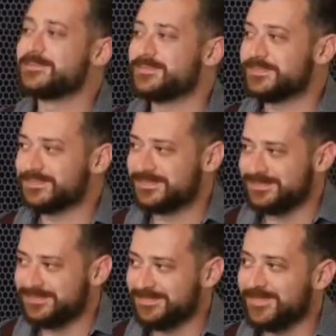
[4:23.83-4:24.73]
eighty
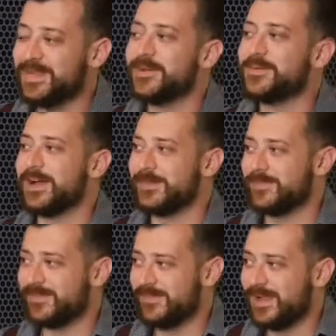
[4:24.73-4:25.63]
percent ride, and then right. you
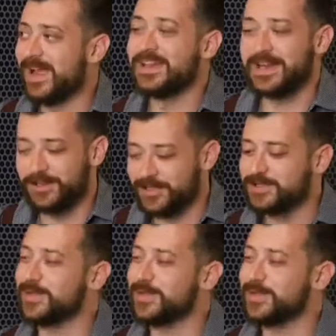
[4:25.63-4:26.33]
lost it. And then I lost